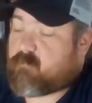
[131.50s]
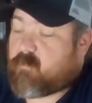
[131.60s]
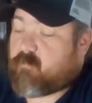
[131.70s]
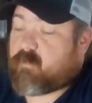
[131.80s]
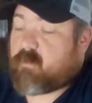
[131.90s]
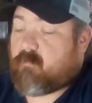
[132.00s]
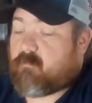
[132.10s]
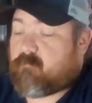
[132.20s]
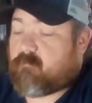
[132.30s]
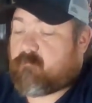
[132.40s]
There we go.
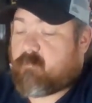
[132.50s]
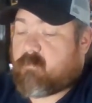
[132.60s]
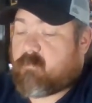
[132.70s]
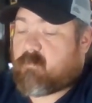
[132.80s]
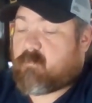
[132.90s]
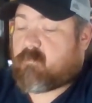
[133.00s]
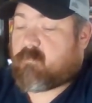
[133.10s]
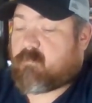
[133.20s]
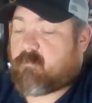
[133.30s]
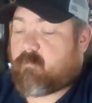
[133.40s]

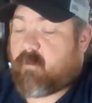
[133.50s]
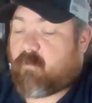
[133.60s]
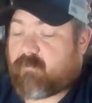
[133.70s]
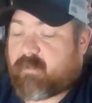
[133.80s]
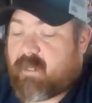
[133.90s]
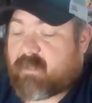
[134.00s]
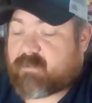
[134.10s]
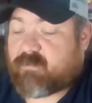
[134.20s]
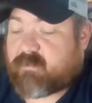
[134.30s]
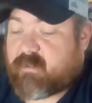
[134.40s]
We only got
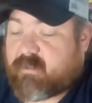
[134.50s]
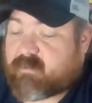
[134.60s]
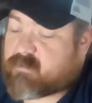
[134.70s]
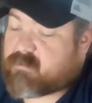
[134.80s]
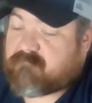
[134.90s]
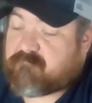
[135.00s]
two of these.